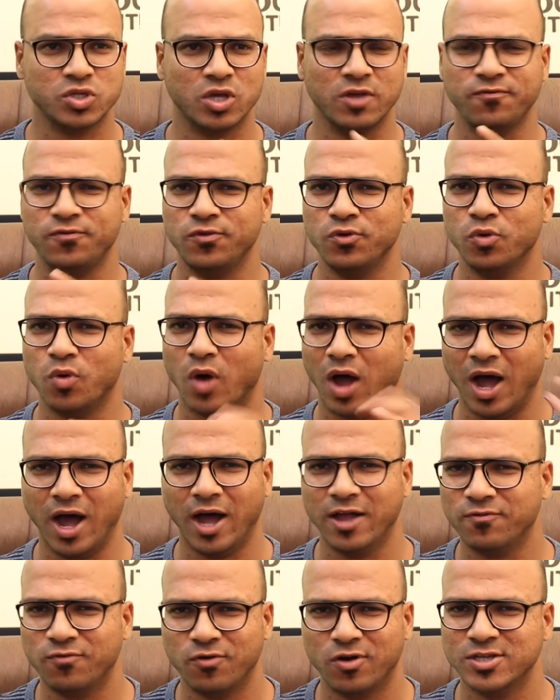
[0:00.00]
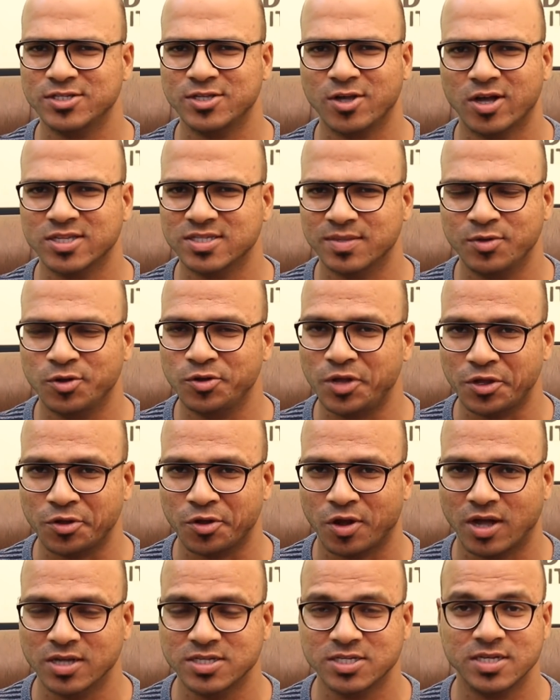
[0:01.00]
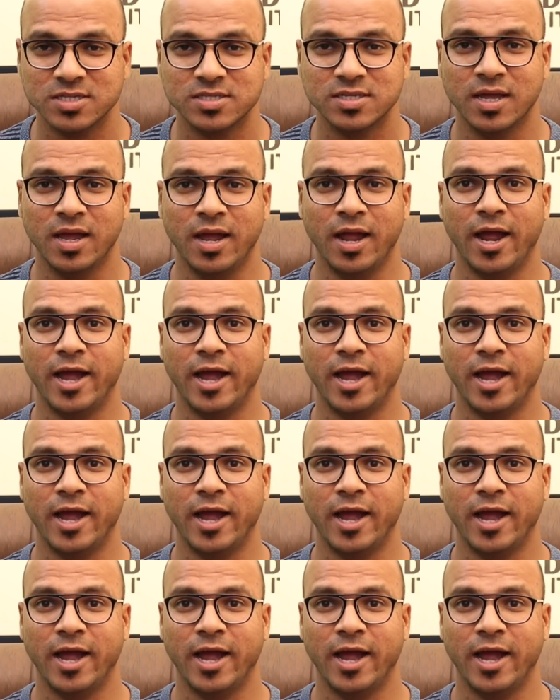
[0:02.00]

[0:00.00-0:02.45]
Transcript: So if you are focusing on some new technologies